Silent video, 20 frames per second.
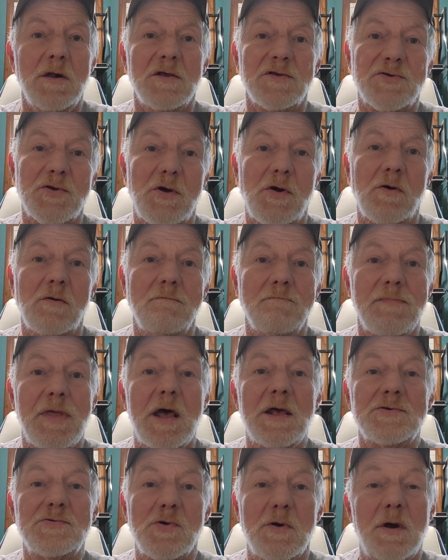So
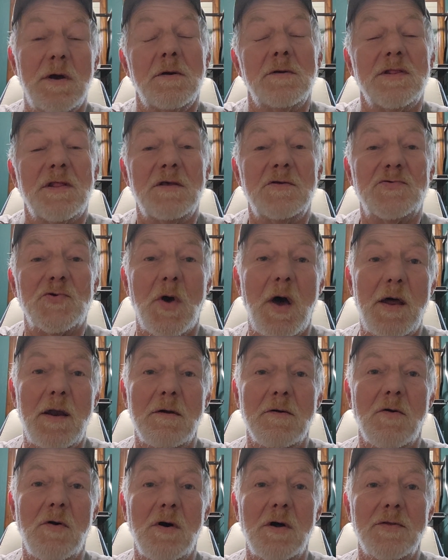that's what I would decide
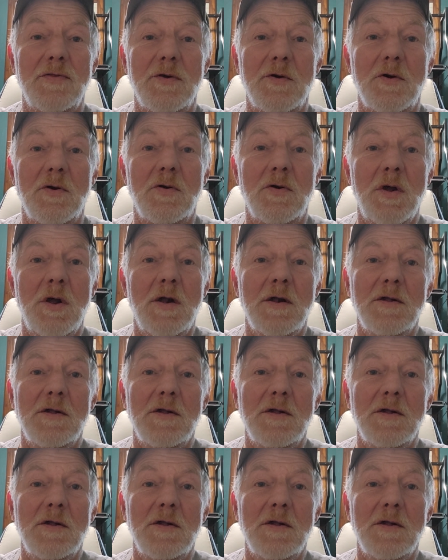I'm going to do.